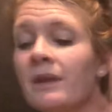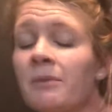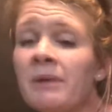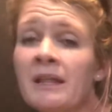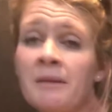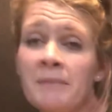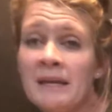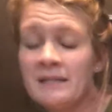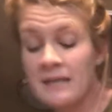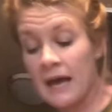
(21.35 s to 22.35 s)
But in the
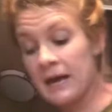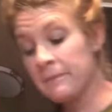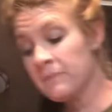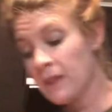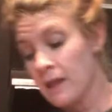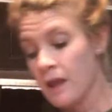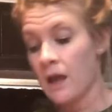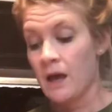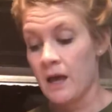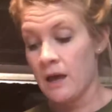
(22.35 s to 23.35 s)
meantime,
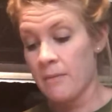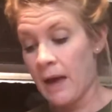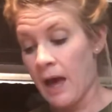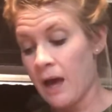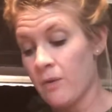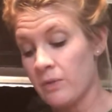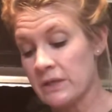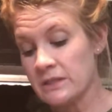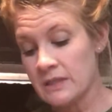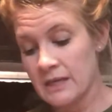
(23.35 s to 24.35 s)
I
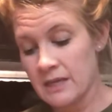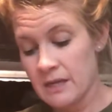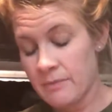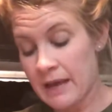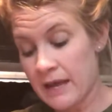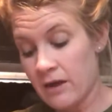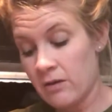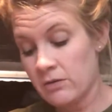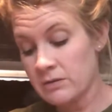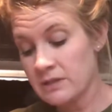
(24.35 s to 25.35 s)
was thinking
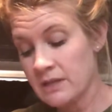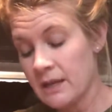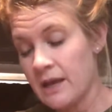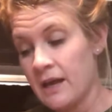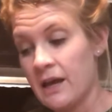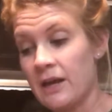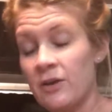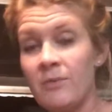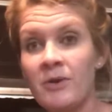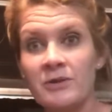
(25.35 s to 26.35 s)
about a
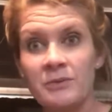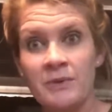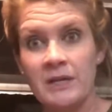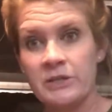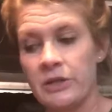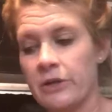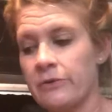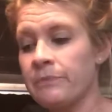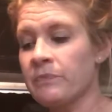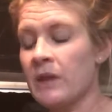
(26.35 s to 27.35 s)
new book to read to
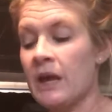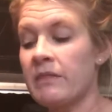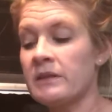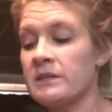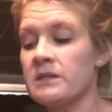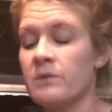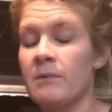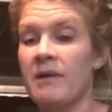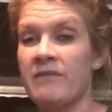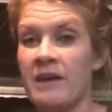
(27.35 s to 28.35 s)
you, and this is one of
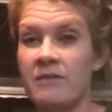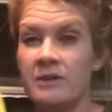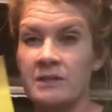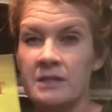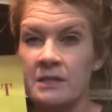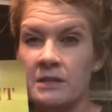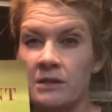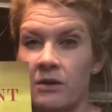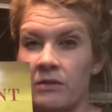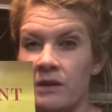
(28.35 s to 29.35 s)
my favorites. This is
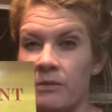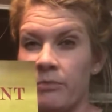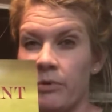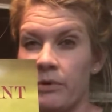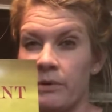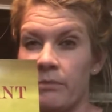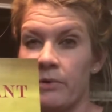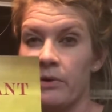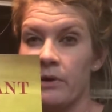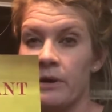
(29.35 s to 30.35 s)
called The Important
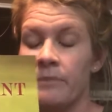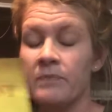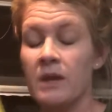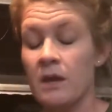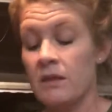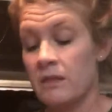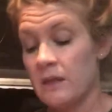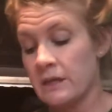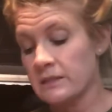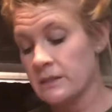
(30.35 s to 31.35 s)
Book.
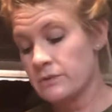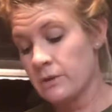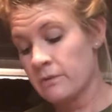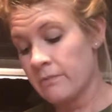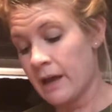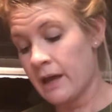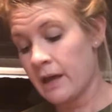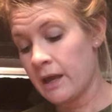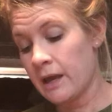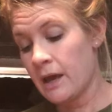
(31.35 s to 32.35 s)
This is written
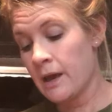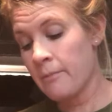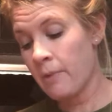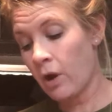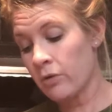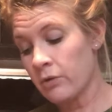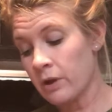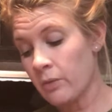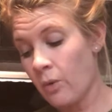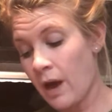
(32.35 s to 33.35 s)
by
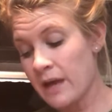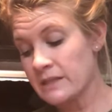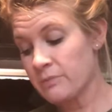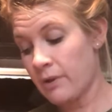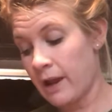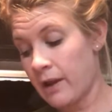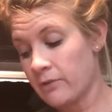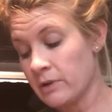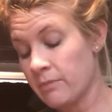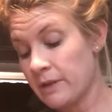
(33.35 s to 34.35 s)
Margaret Wise
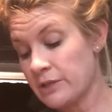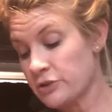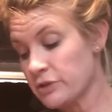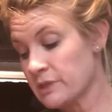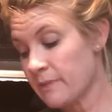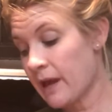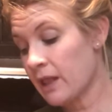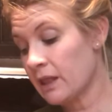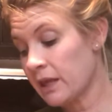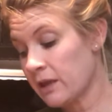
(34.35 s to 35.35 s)
Brown, pictures by
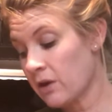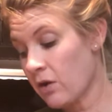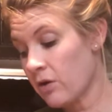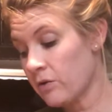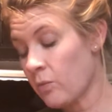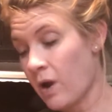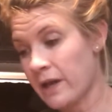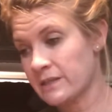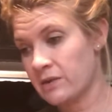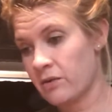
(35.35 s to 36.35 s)
Leonard
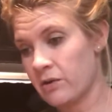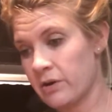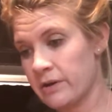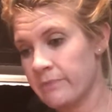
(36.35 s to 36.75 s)
Weisgard.